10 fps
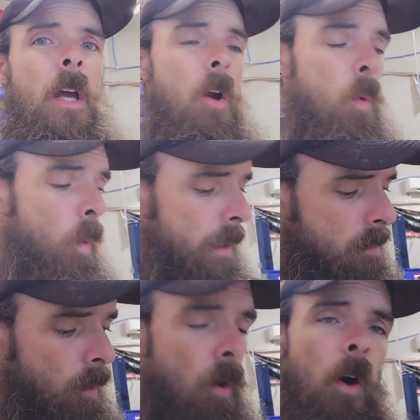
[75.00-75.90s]
went to
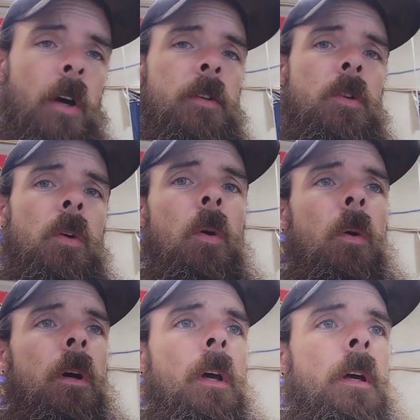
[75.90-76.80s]
go undo
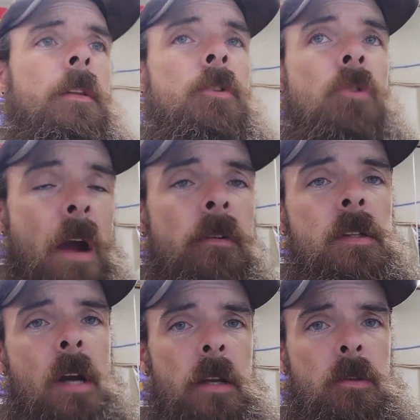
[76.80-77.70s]
the driver's
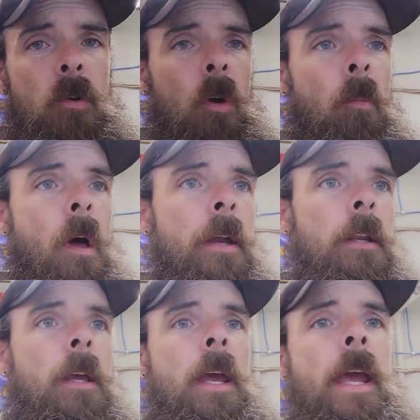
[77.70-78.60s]
side strobe light,
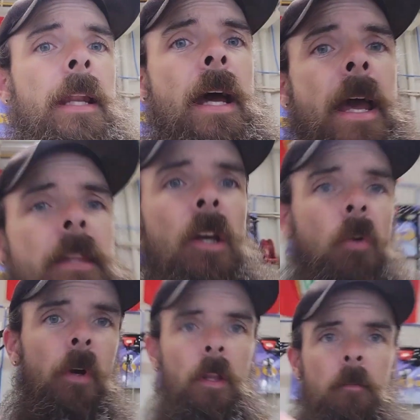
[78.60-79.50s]
and I had the
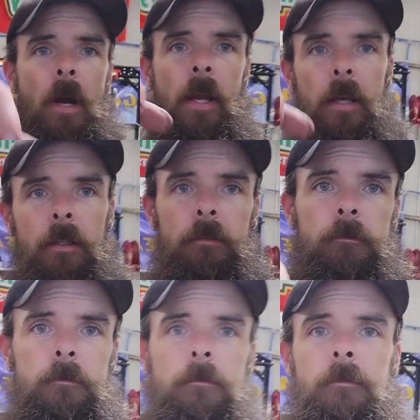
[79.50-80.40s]
grill in my hand
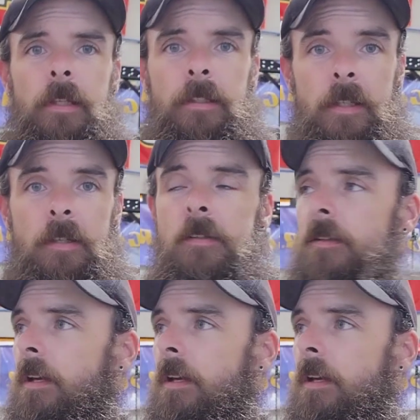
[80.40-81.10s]
like this.